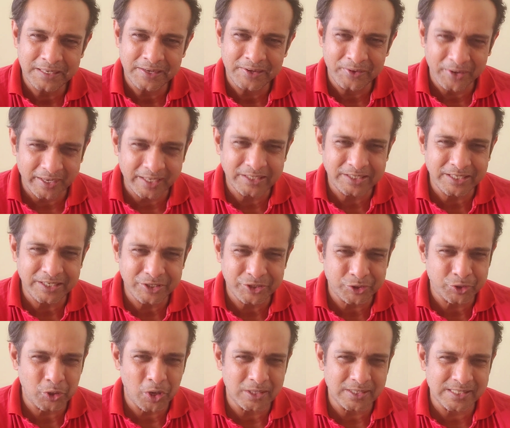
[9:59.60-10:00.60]
cricketing
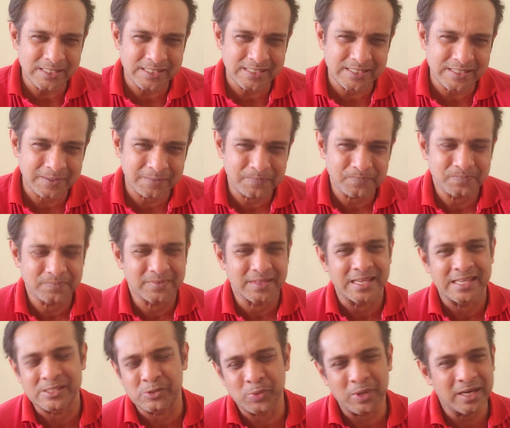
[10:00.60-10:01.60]
shots
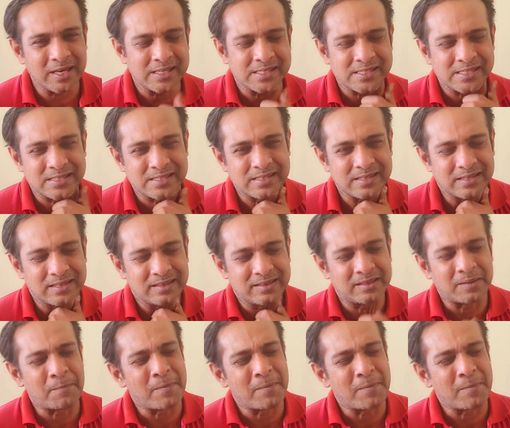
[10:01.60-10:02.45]
as well as the